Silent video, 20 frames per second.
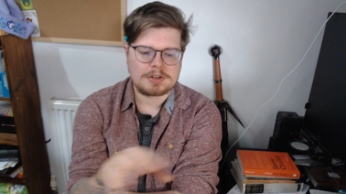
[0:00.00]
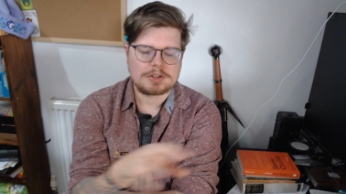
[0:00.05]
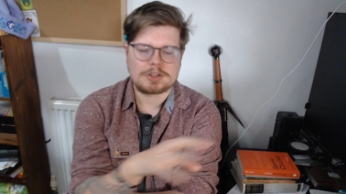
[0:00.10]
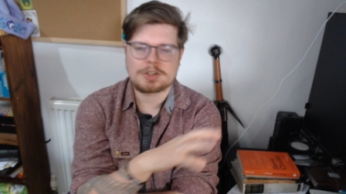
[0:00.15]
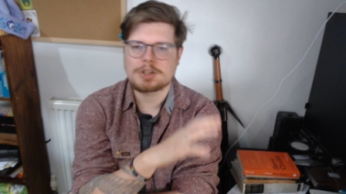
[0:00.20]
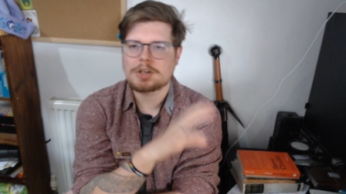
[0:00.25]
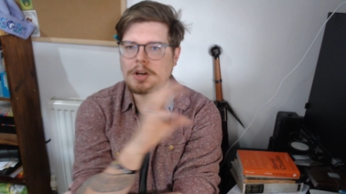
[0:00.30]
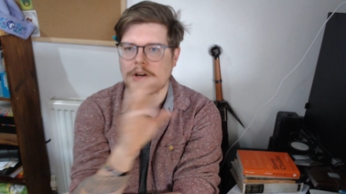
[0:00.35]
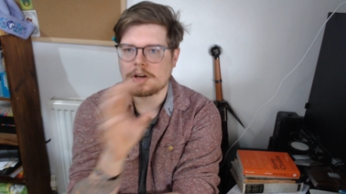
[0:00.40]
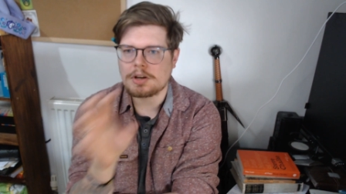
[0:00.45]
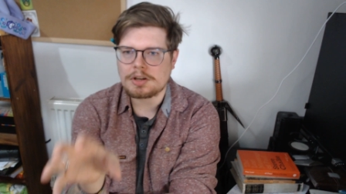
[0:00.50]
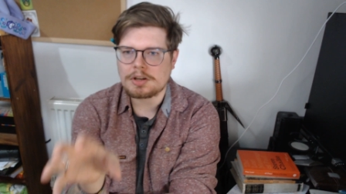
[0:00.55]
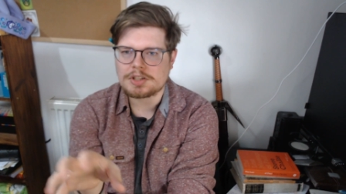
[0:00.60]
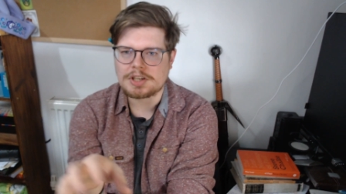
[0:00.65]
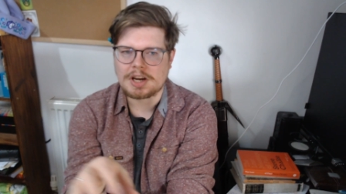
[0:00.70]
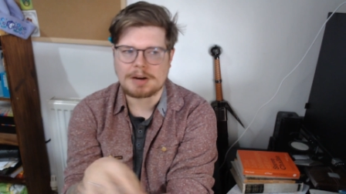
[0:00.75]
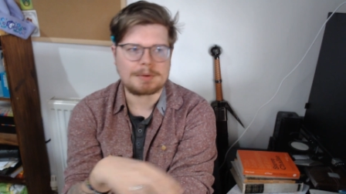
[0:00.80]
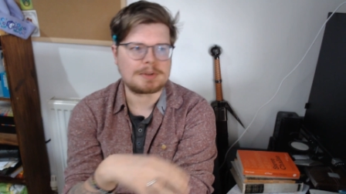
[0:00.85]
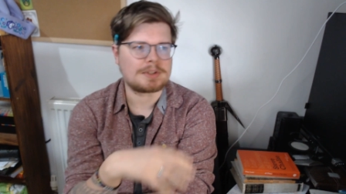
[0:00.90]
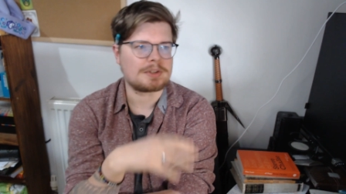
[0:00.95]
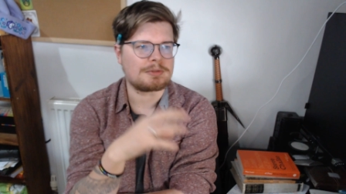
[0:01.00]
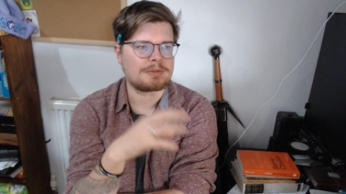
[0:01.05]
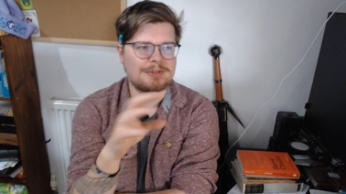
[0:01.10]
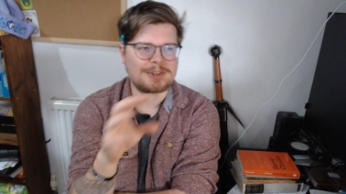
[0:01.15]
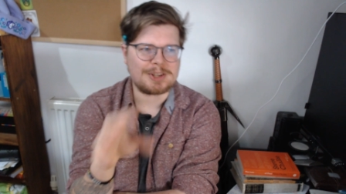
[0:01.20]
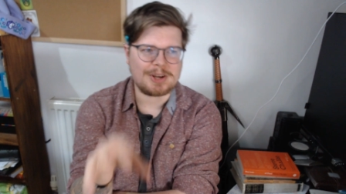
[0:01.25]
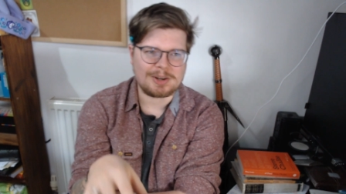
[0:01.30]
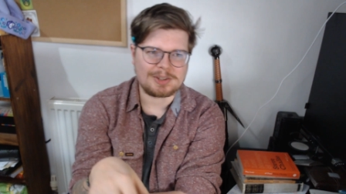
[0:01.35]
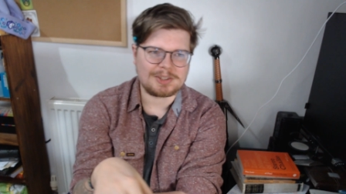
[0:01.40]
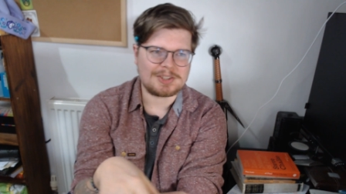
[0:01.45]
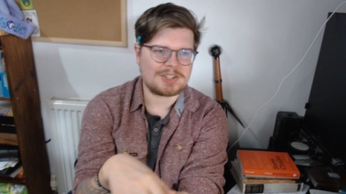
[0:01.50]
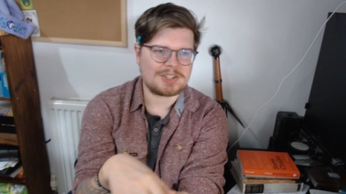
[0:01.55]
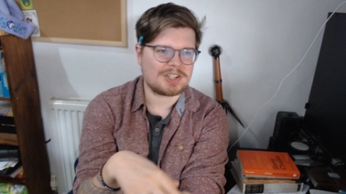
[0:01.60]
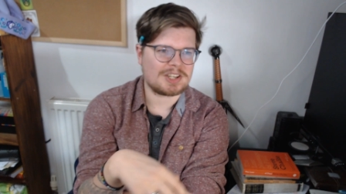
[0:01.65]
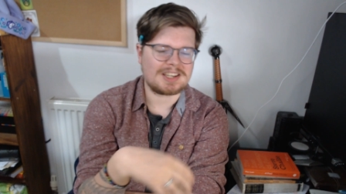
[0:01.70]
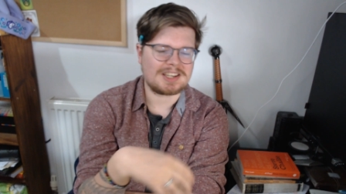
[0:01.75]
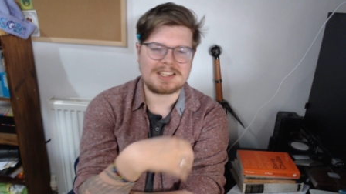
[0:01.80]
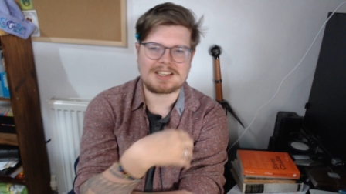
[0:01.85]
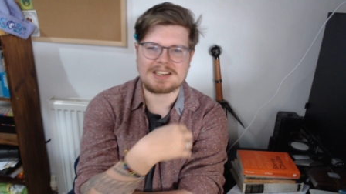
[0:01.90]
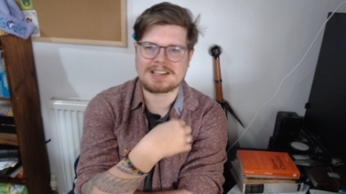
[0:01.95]
church, how we do
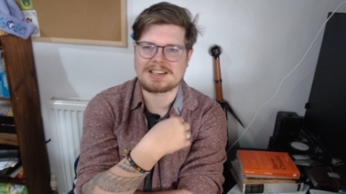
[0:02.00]
theology,